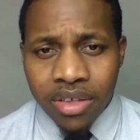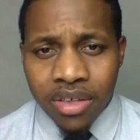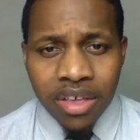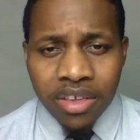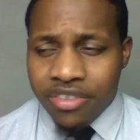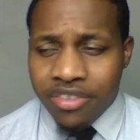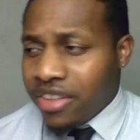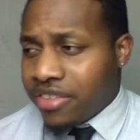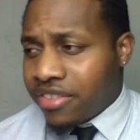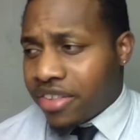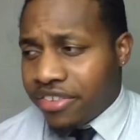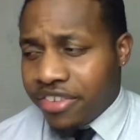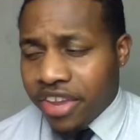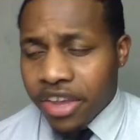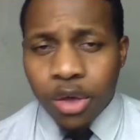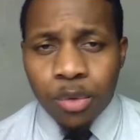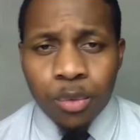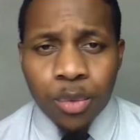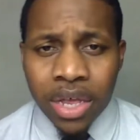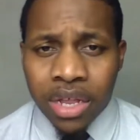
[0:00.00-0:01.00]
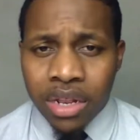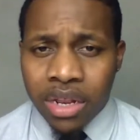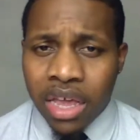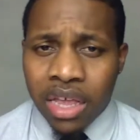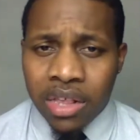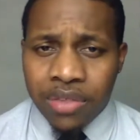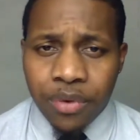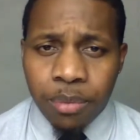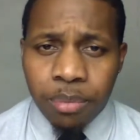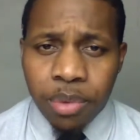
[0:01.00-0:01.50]
She's the chicken wing
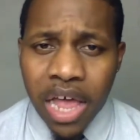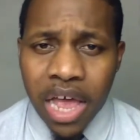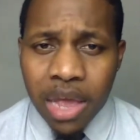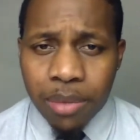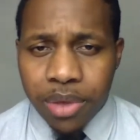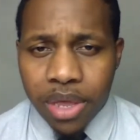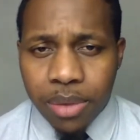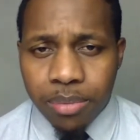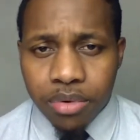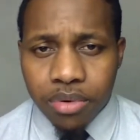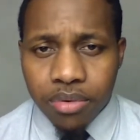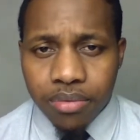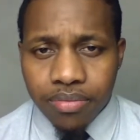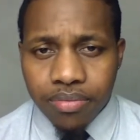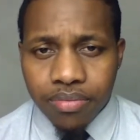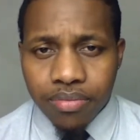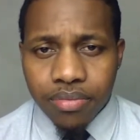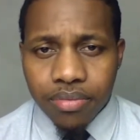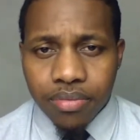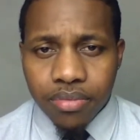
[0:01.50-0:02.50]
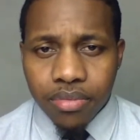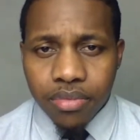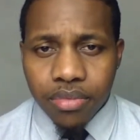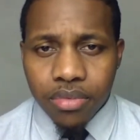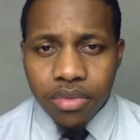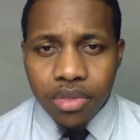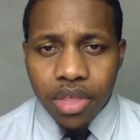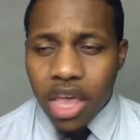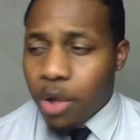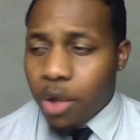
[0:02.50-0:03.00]
dance for black people.
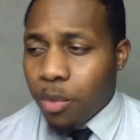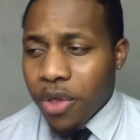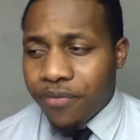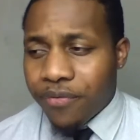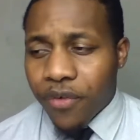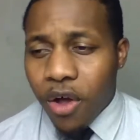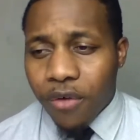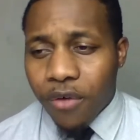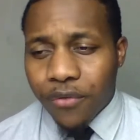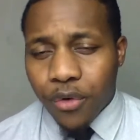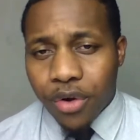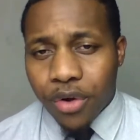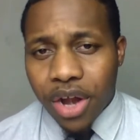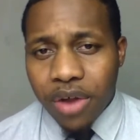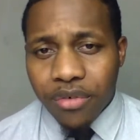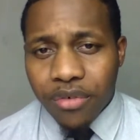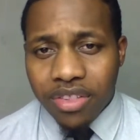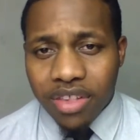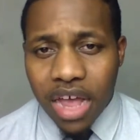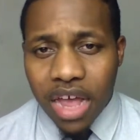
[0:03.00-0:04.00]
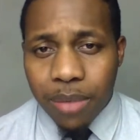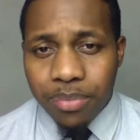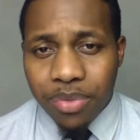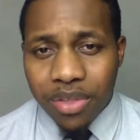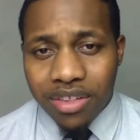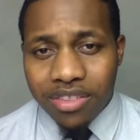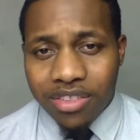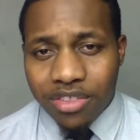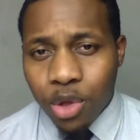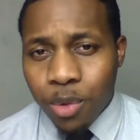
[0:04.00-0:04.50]
And we fall for it every time.
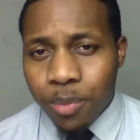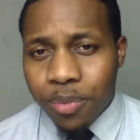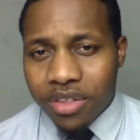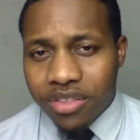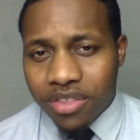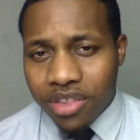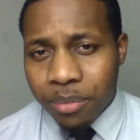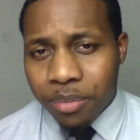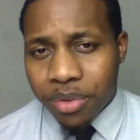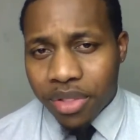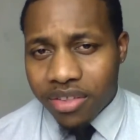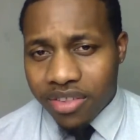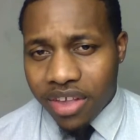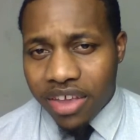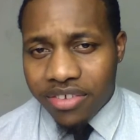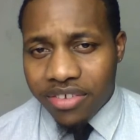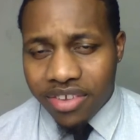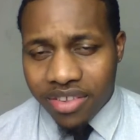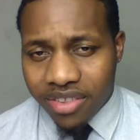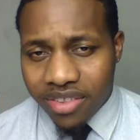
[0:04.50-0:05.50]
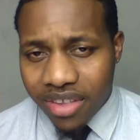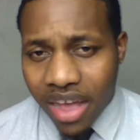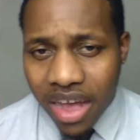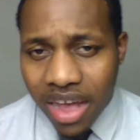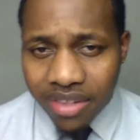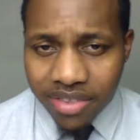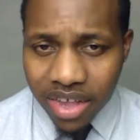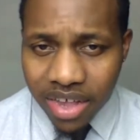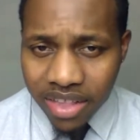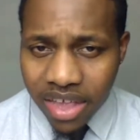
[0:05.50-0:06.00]
These stupid symbolization
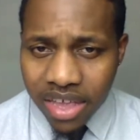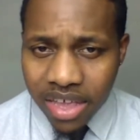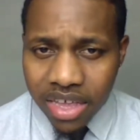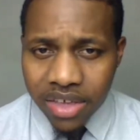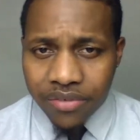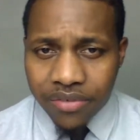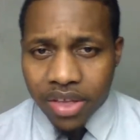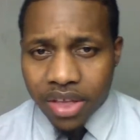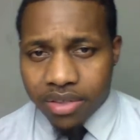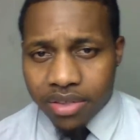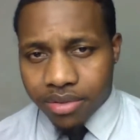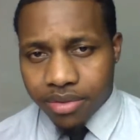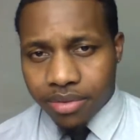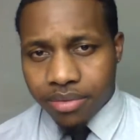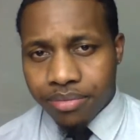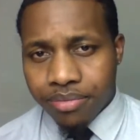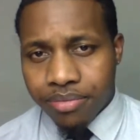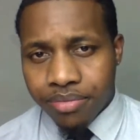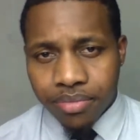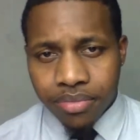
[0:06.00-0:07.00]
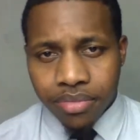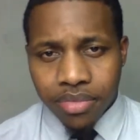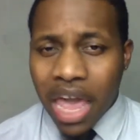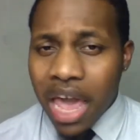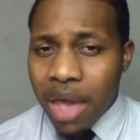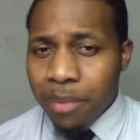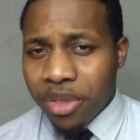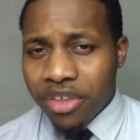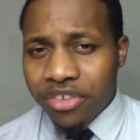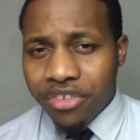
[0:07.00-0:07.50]
signs that they give us.
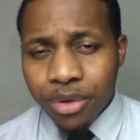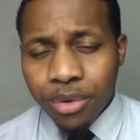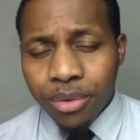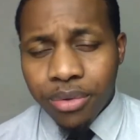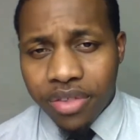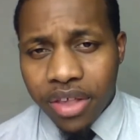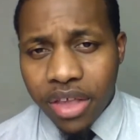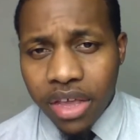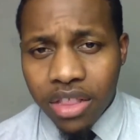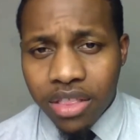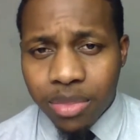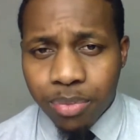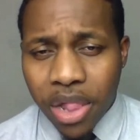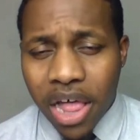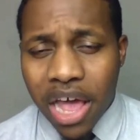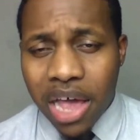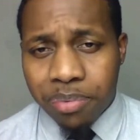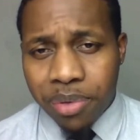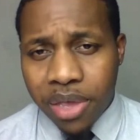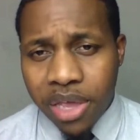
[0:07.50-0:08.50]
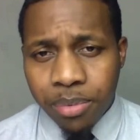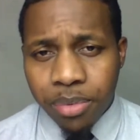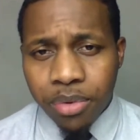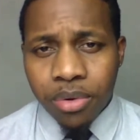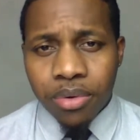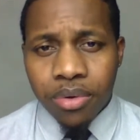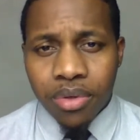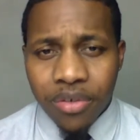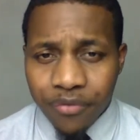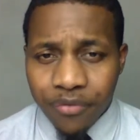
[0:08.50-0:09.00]
Happy Juneteenth, black
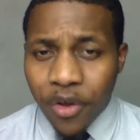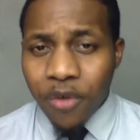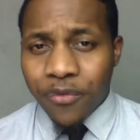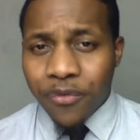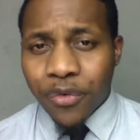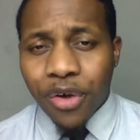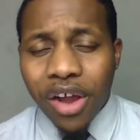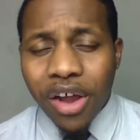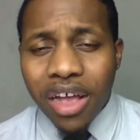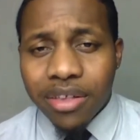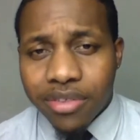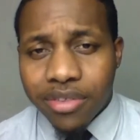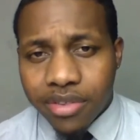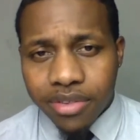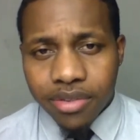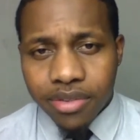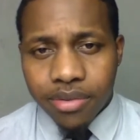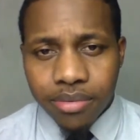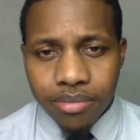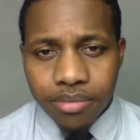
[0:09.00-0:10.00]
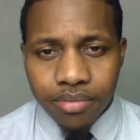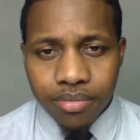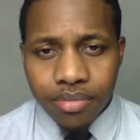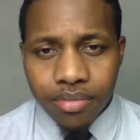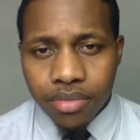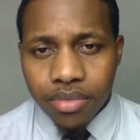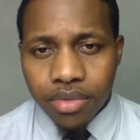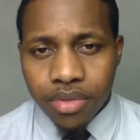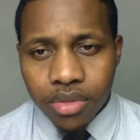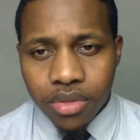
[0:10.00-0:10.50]
people. Vote for us.
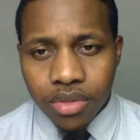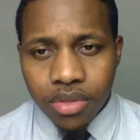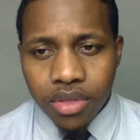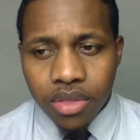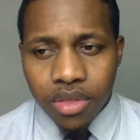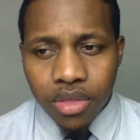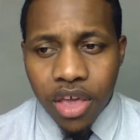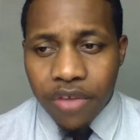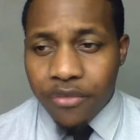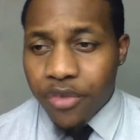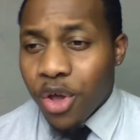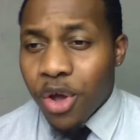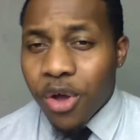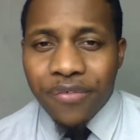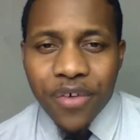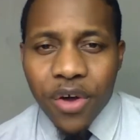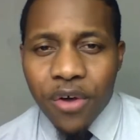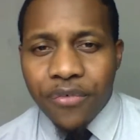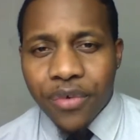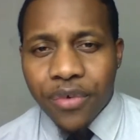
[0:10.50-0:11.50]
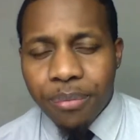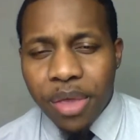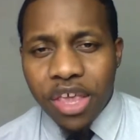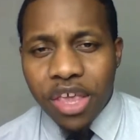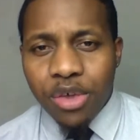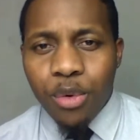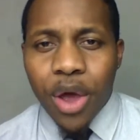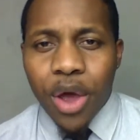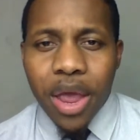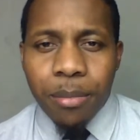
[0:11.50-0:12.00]
If you don't vote for me,
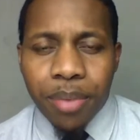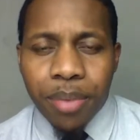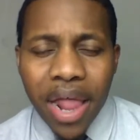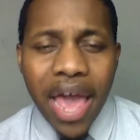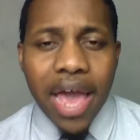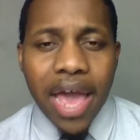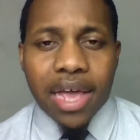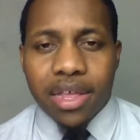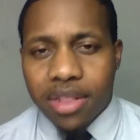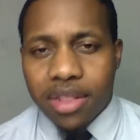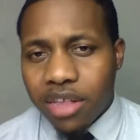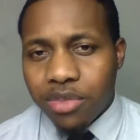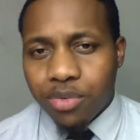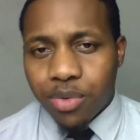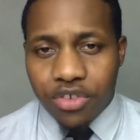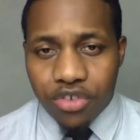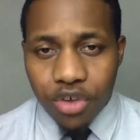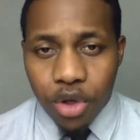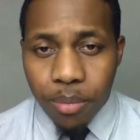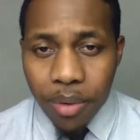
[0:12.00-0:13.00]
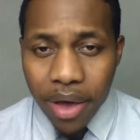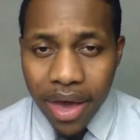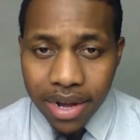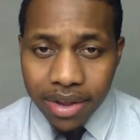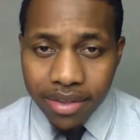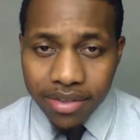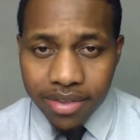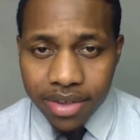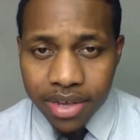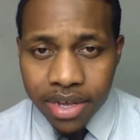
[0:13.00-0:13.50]
you ain't black. That's what Joe
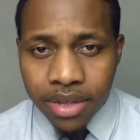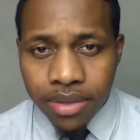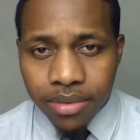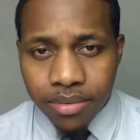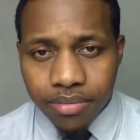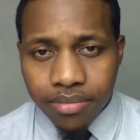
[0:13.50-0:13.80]
Biden said.